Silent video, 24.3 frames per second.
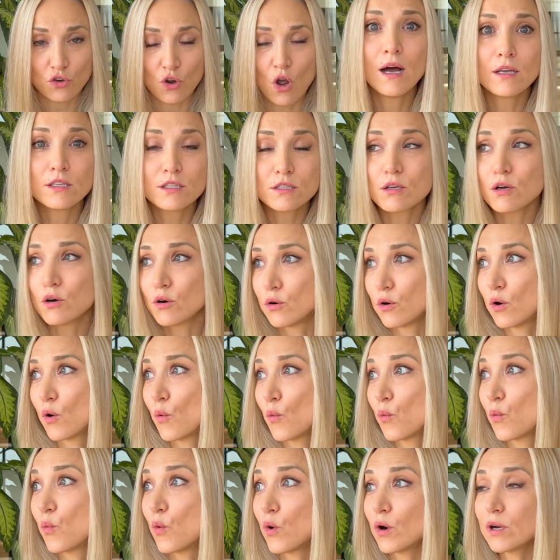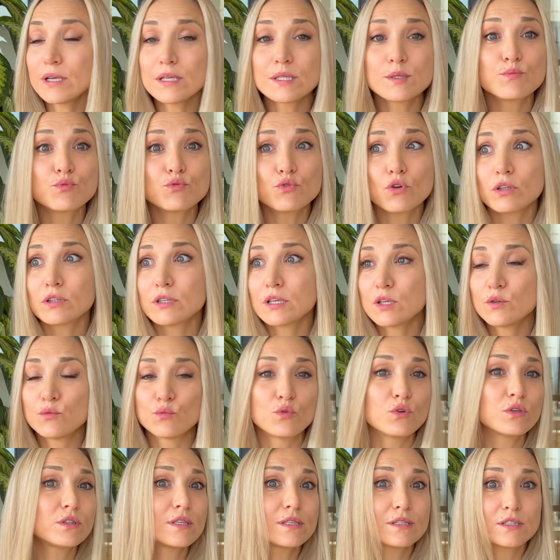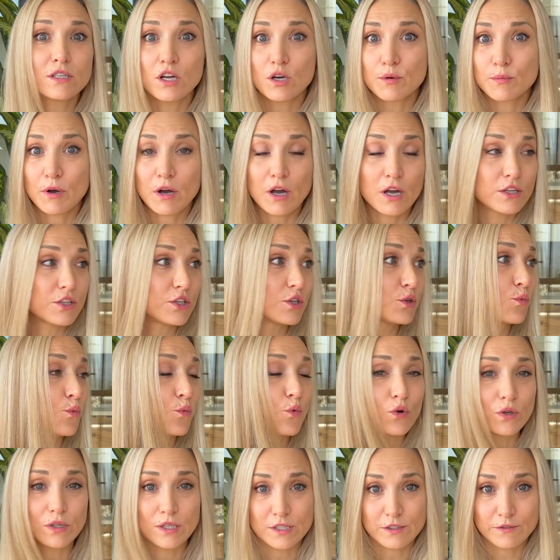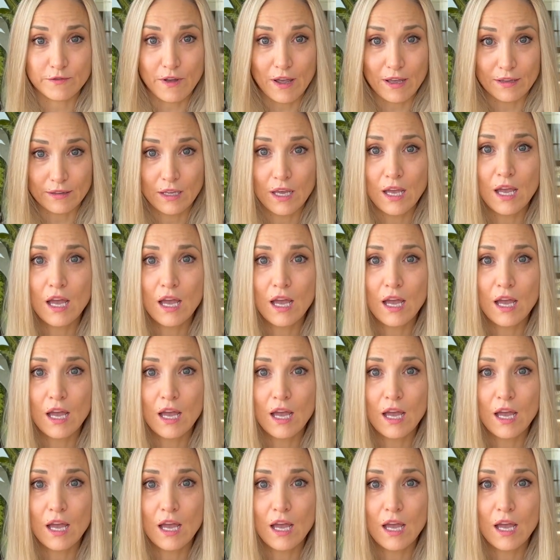So what is protein, what is carbohydrate, what is fat?